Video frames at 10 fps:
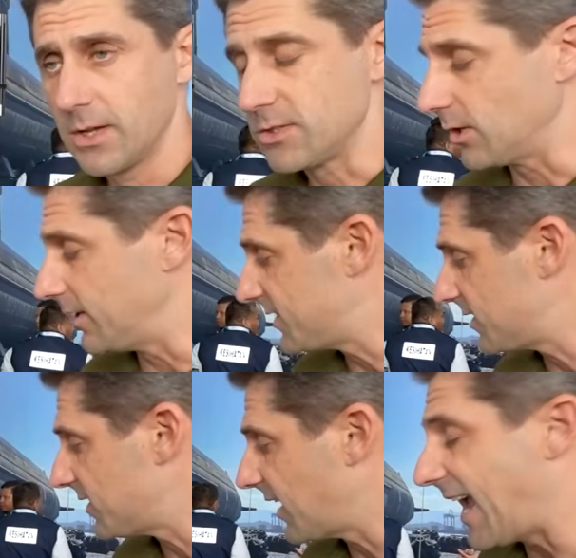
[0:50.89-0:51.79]
So
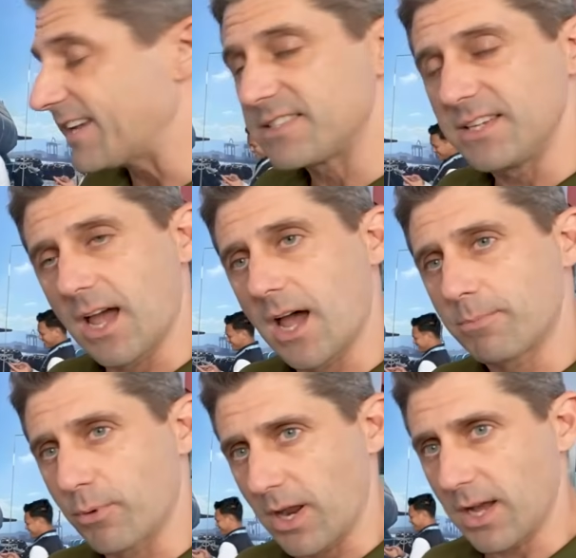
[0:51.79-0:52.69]
this is an
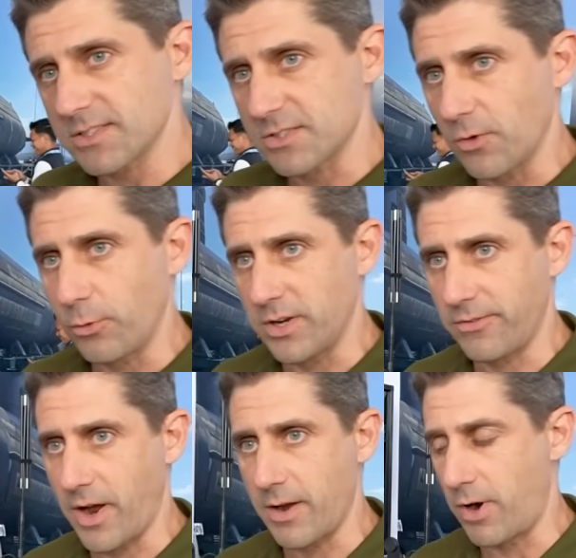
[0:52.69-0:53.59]
SDR product,
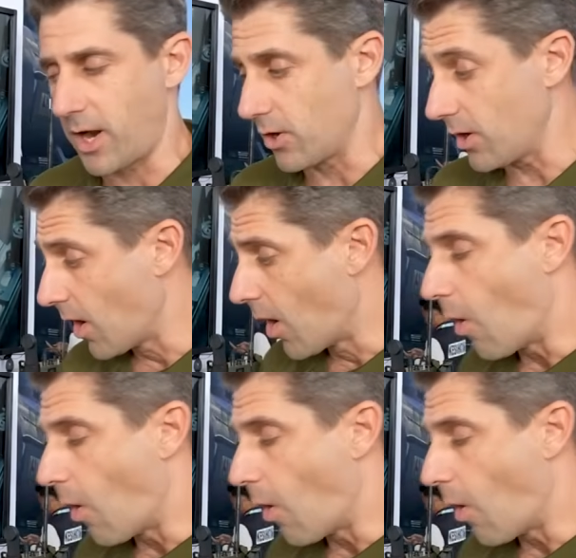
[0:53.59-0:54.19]
software-defined radio.